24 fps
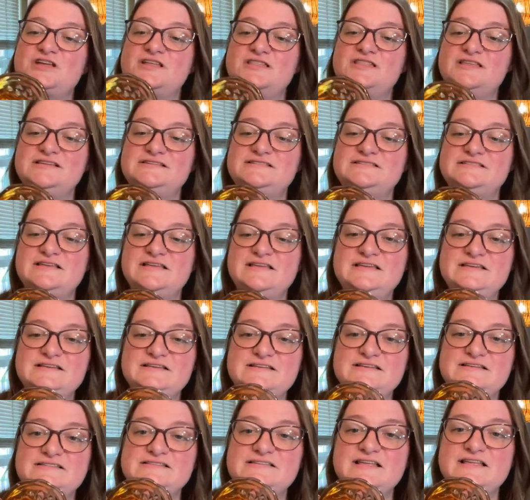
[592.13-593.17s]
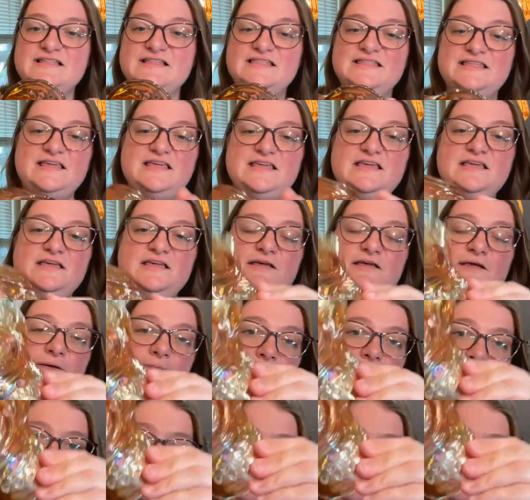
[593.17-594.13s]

This is the